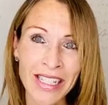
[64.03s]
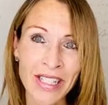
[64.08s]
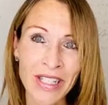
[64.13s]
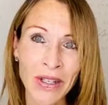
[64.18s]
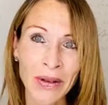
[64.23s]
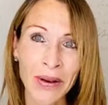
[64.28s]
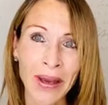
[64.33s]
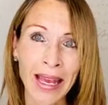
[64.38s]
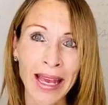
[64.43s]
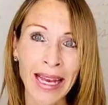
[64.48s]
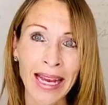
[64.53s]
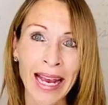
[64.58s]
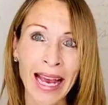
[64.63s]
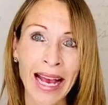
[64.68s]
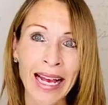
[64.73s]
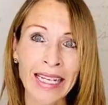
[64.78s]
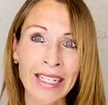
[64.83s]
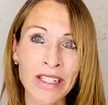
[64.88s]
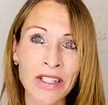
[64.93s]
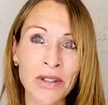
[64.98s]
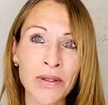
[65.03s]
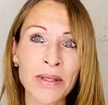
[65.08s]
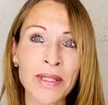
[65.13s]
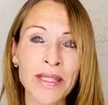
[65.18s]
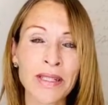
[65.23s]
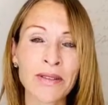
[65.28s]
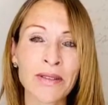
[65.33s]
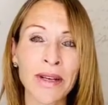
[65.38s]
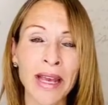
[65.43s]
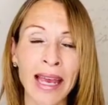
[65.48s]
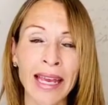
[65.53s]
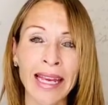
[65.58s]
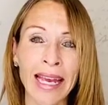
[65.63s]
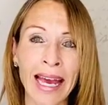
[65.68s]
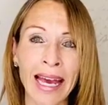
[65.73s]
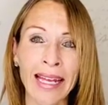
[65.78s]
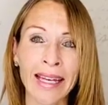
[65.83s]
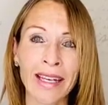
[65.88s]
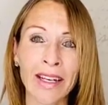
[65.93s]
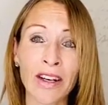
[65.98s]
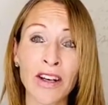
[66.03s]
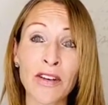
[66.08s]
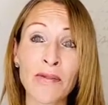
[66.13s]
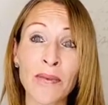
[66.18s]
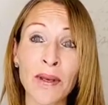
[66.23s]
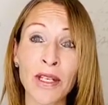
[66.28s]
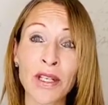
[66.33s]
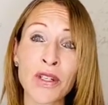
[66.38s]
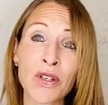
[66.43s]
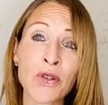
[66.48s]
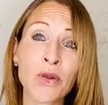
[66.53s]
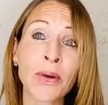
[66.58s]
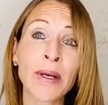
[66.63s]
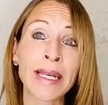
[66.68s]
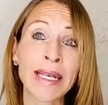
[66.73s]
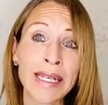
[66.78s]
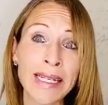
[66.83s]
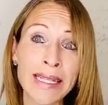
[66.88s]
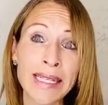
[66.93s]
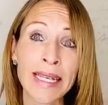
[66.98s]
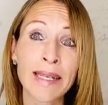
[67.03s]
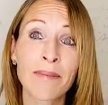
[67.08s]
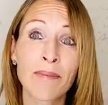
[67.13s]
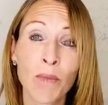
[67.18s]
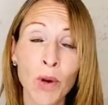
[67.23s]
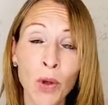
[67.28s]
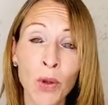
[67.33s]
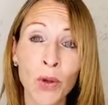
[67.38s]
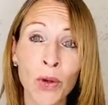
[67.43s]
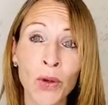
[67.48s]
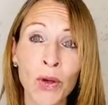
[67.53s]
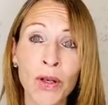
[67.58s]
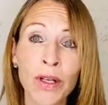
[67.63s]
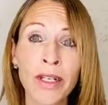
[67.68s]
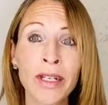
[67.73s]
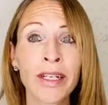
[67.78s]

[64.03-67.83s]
doing and you're still getting a handle on it because you're eating more.